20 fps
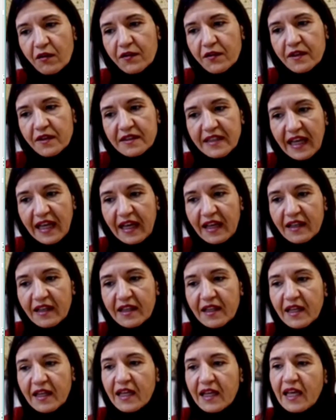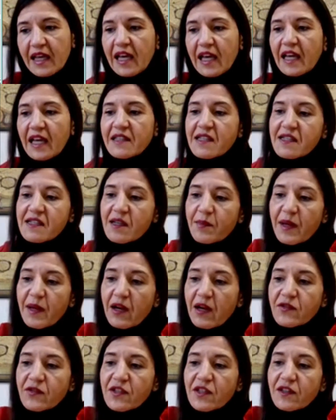of death. It is
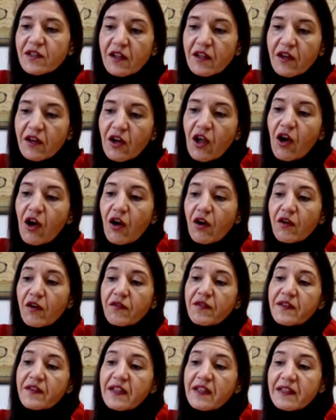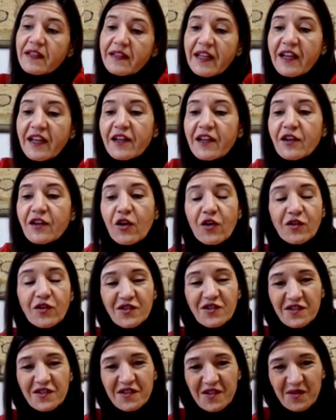about the love that dare
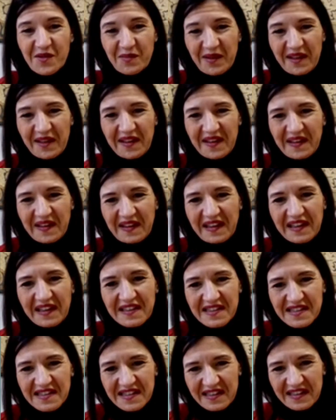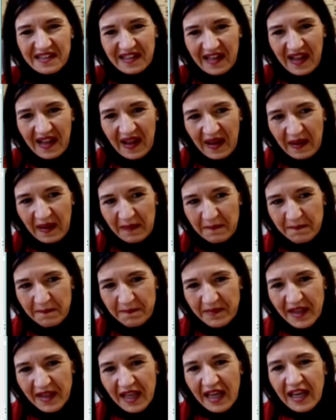not speak its
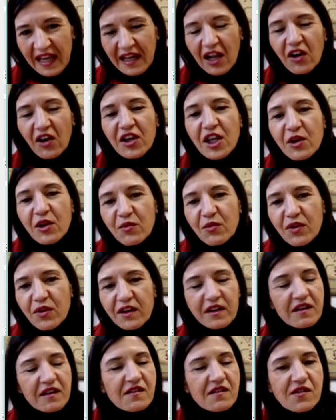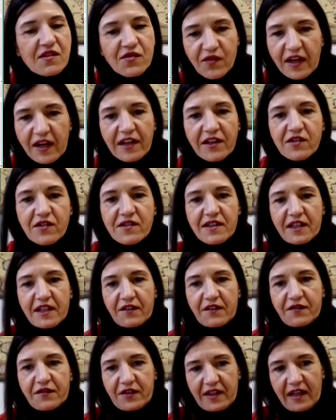name. Now, he worked
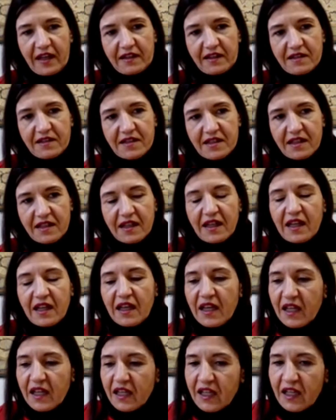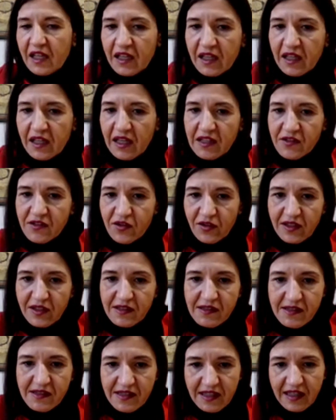strenuously for that. He, as you
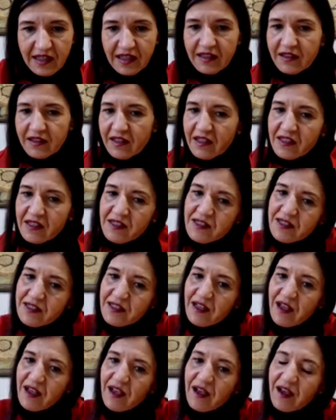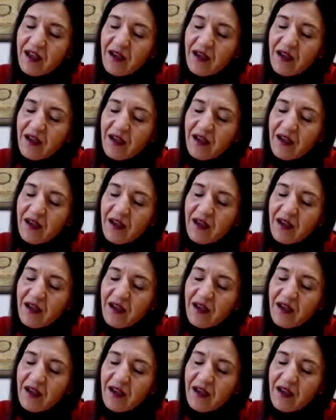can see in this